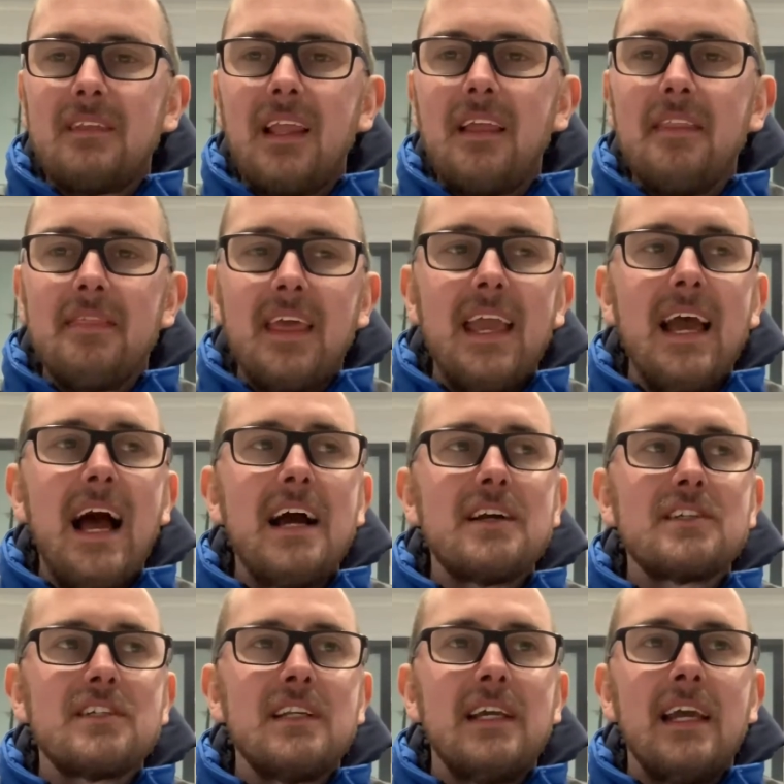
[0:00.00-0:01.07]
they
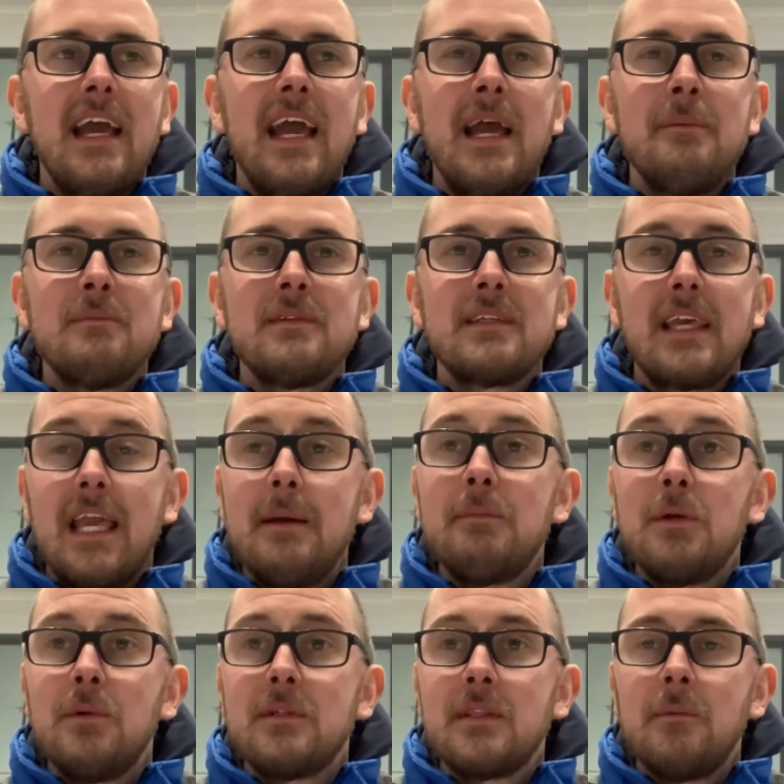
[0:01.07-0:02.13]
actually came
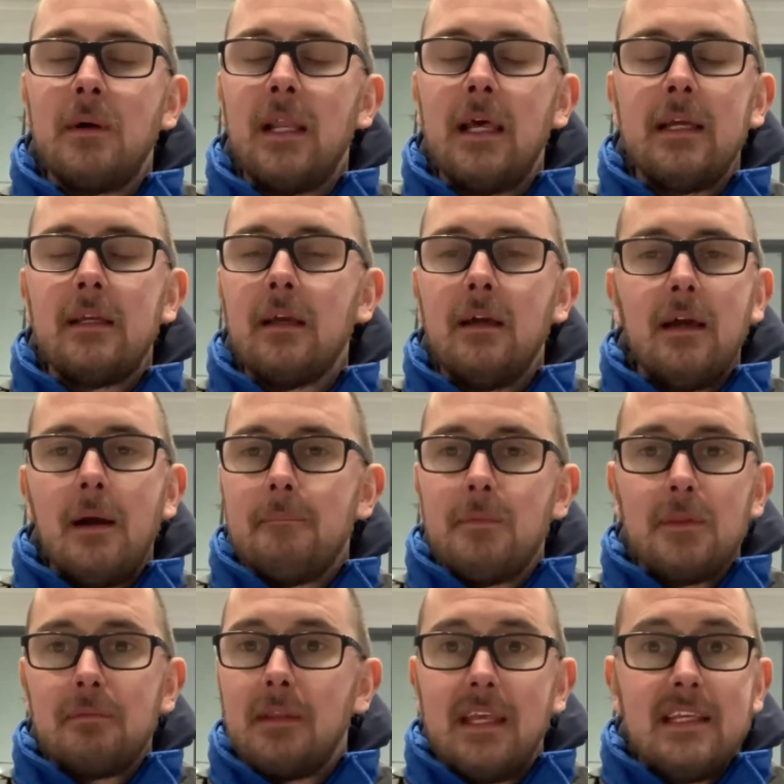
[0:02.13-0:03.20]
to us and they were like,
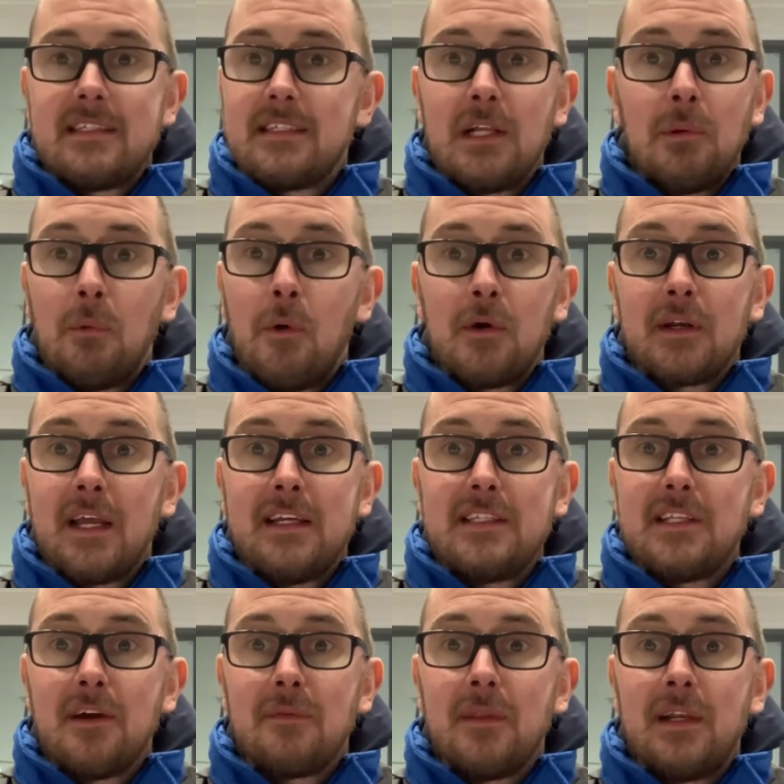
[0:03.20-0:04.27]
"He's still walking nicely
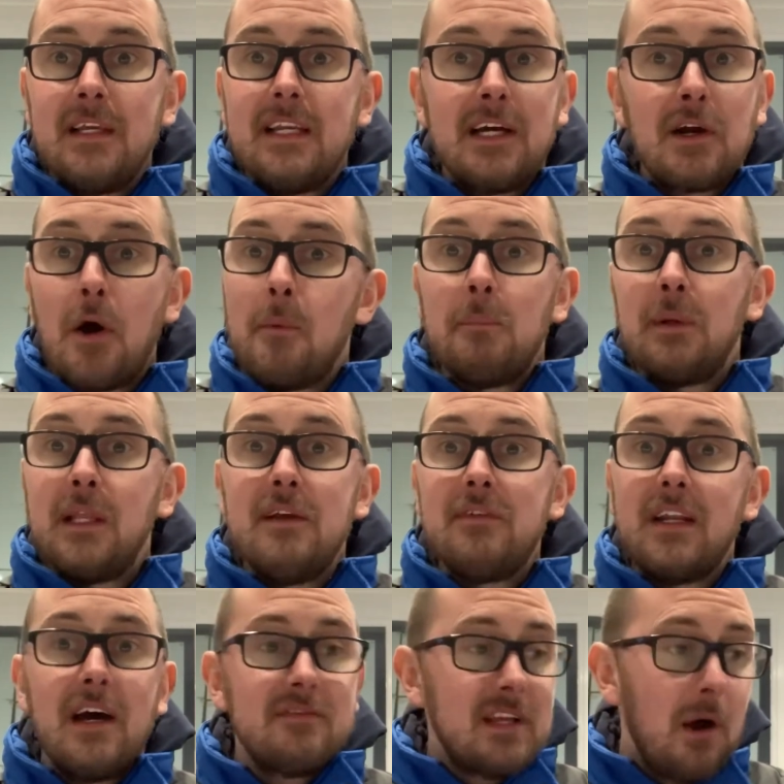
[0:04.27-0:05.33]
on the lead. I can't believe it.
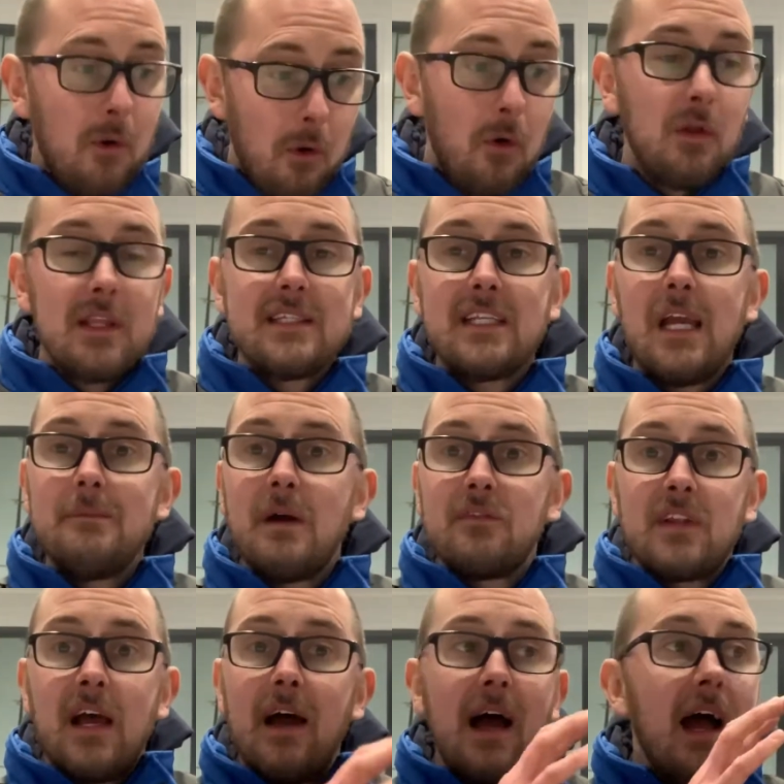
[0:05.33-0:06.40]
After all this time,
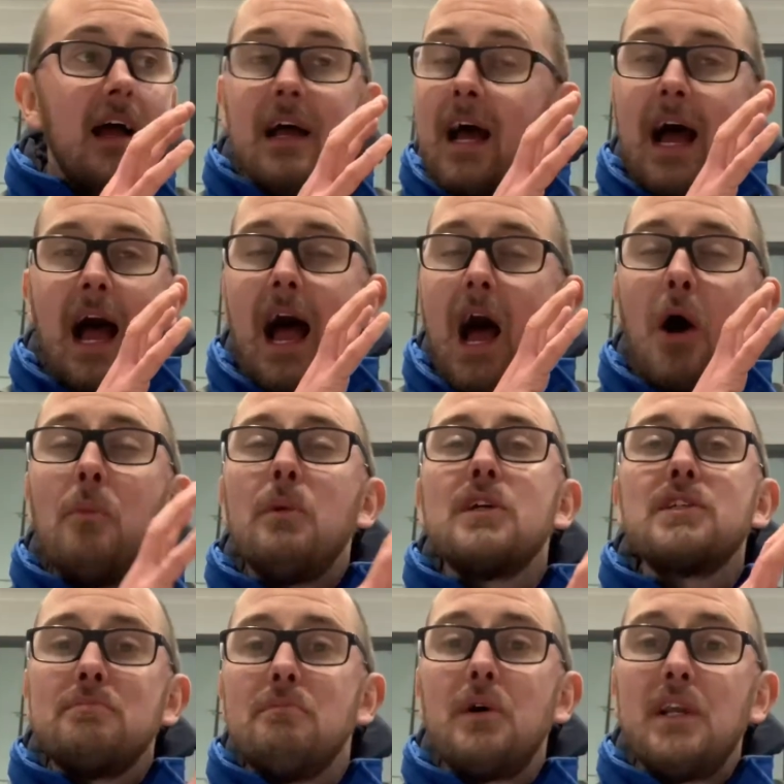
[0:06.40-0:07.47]
after how much
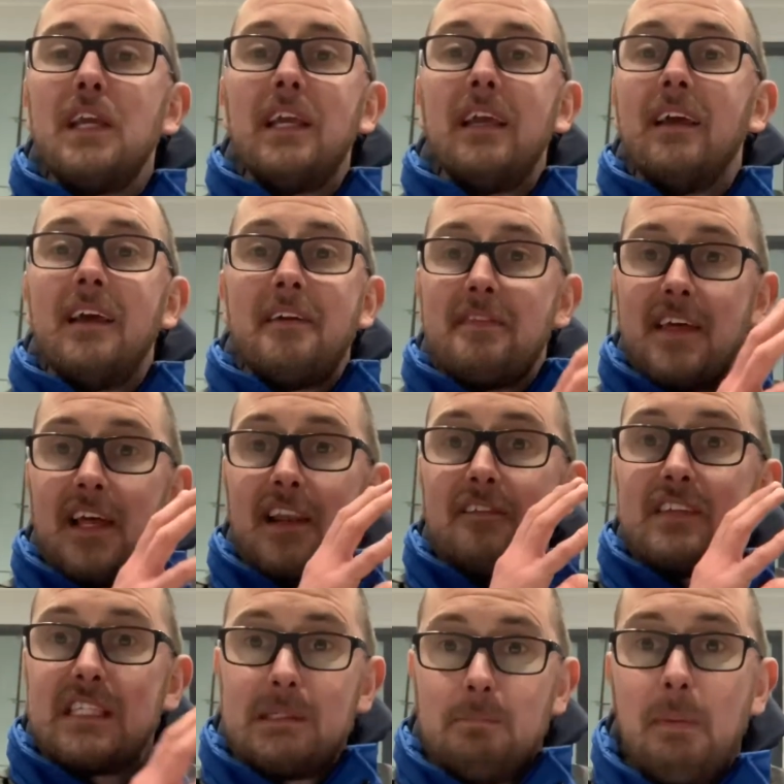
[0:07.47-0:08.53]
money they'll have
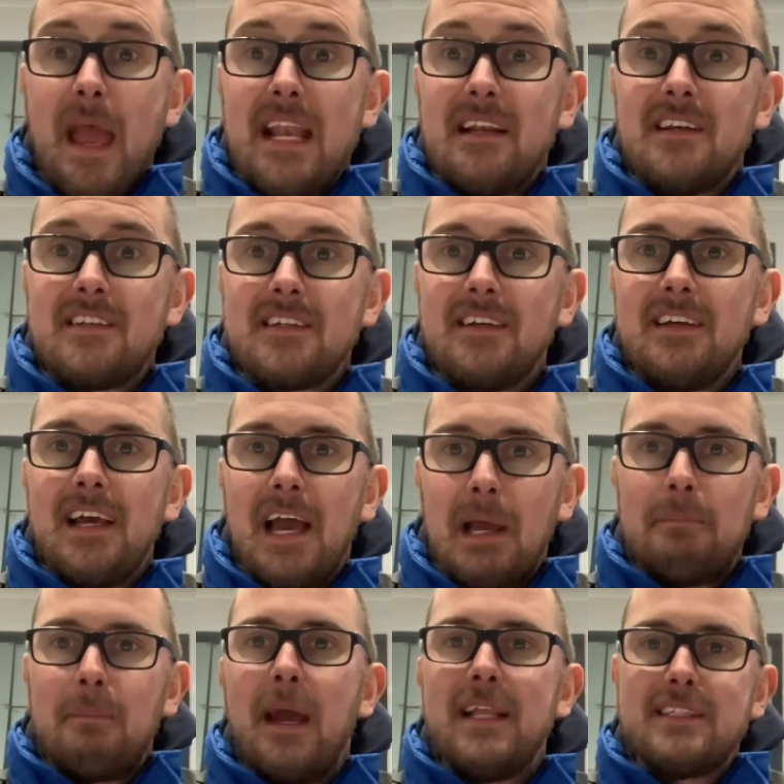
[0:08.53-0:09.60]
spent at
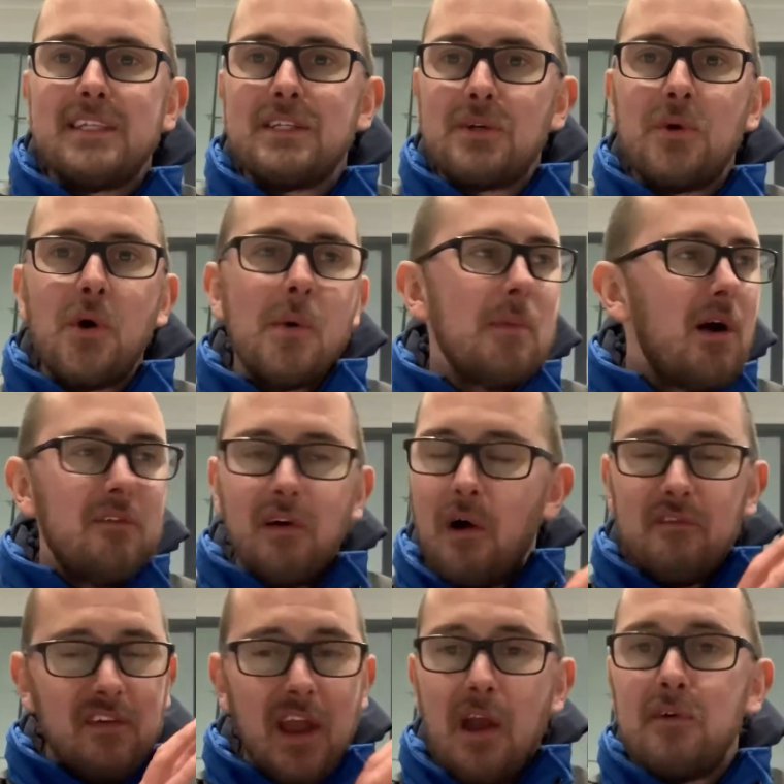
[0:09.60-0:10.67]
Pets at Home or
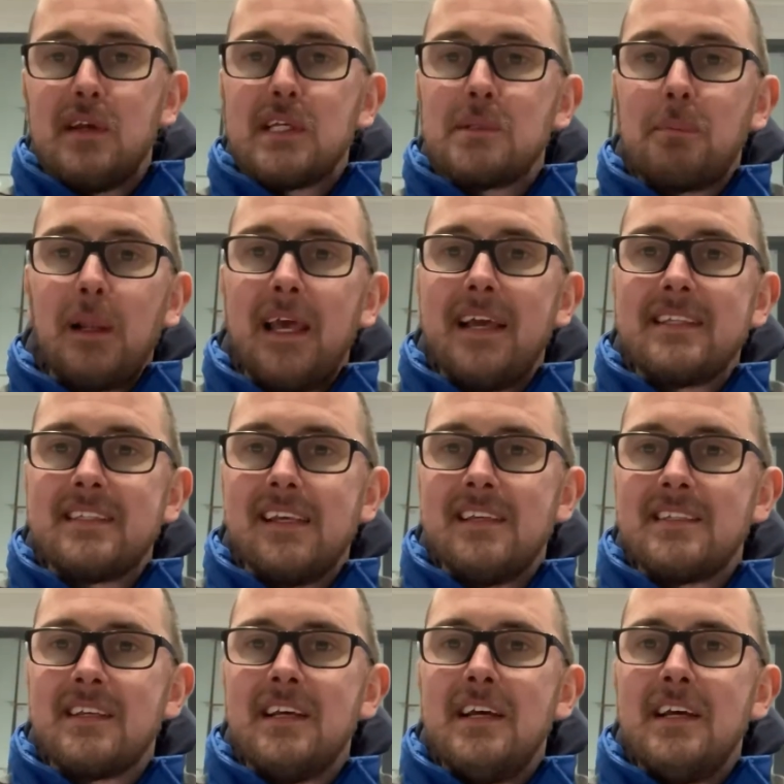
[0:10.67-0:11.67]
various places,